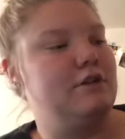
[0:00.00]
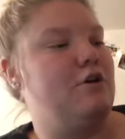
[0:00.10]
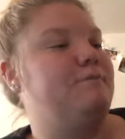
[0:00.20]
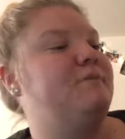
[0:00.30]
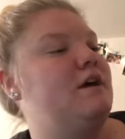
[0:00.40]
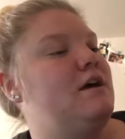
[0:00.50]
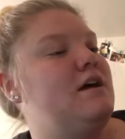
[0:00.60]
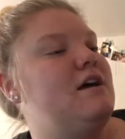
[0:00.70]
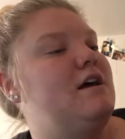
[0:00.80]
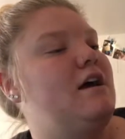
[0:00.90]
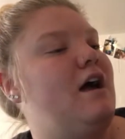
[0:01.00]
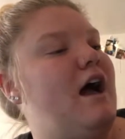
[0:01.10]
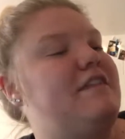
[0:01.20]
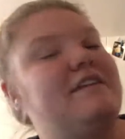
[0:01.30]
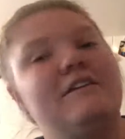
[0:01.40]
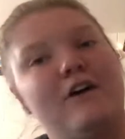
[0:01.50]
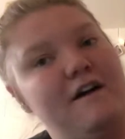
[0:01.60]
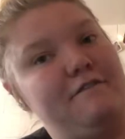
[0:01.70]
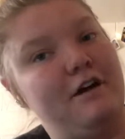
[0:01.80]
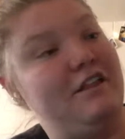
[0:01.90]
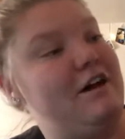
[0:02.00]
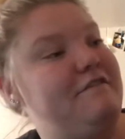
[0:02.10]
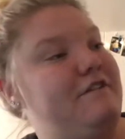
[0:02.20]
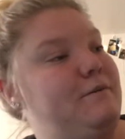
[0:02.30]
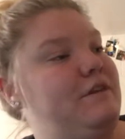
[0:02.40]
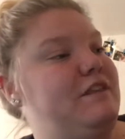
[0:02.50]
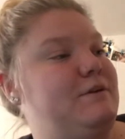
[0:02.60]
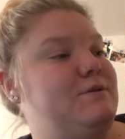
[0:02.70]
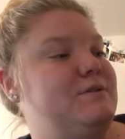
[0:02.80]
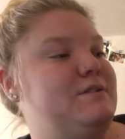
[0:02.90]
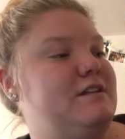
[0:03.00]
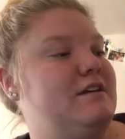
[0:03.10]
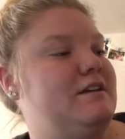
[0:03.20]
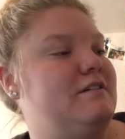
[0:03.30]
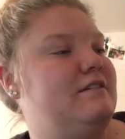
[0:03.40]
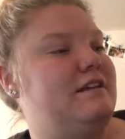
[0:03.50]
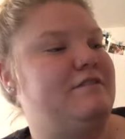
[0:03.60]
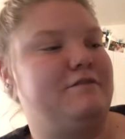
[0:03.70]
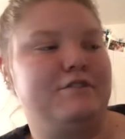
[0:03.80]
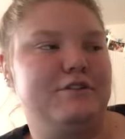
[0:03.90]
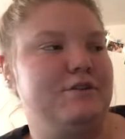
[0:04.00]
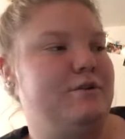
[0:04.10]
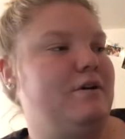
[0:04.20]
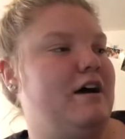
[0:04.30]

So I think they'll have a lot of fun with those, like the first 2.